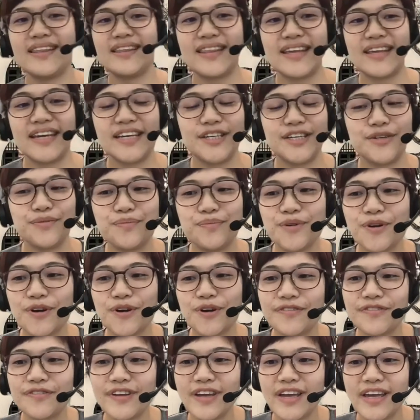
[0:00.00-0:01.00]
Thank you,
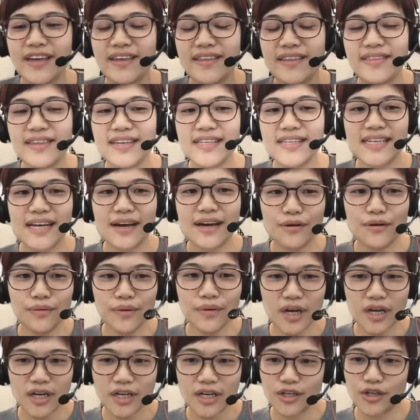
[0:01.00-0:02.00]
Prof. There's now
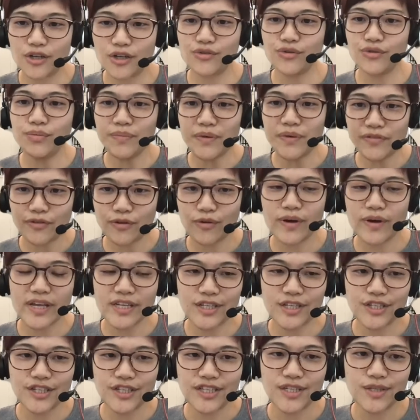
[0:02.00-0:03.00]
a group of
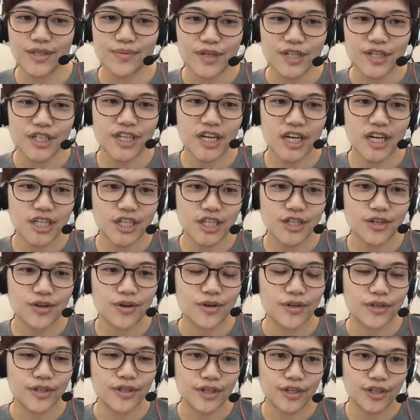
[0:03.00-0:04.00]
questions which touch
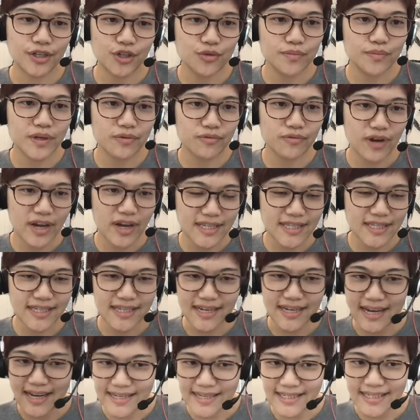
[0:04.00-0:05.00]
on human rights
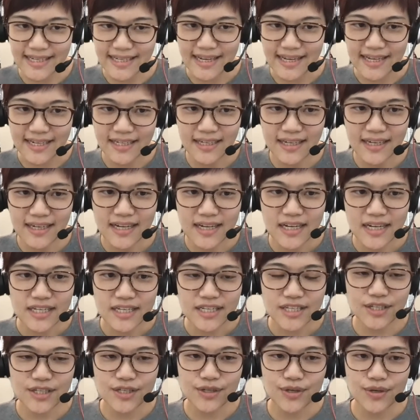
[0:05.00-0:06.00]
in ASEAN. Okay.
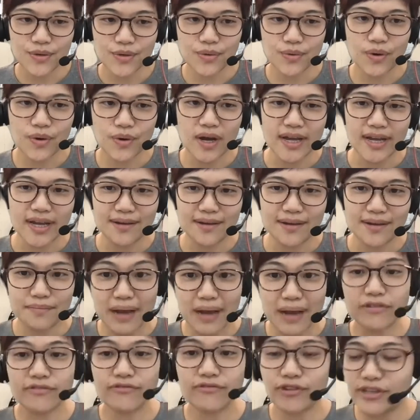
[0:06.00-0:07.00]
So I am
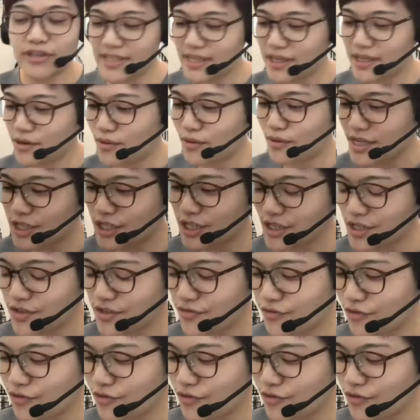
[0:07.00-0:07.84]
paraphrasing questions